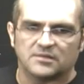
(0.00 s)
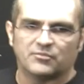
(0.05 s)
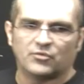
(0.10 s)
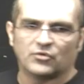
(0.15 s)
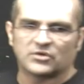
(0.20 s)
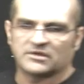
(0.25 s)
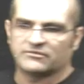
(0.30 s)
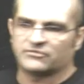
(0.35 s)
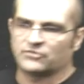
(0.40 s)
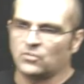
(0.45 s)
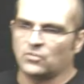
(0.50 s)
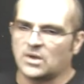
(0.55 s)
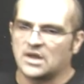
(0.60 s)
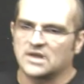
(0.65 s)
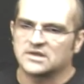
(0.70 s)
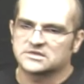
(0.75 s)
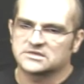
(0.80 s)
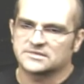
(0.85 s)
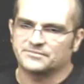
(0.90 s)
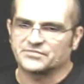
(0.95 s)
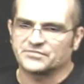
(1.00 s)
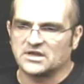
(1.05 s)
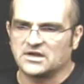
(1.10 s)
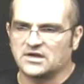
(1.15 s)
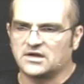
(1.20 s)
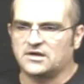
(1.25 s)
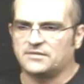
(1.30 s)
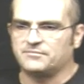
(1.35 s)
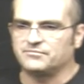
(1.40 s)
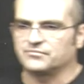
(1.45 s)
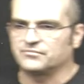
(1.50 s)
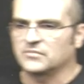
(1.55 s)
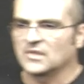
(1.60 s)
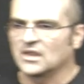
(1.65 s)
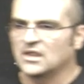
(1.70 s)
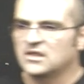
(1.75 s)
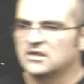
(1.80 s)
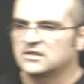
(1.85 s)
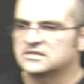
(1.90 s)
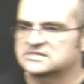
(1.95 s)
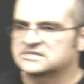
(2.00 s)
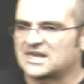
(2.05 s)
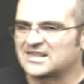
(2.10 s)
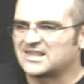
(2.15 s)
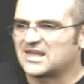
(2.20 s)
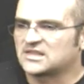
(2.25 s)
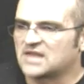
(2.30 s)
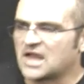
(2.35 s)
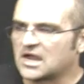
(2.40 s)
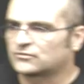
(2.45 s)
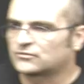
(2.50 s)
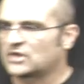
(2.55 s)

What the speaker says: book if you want. It's not that hard to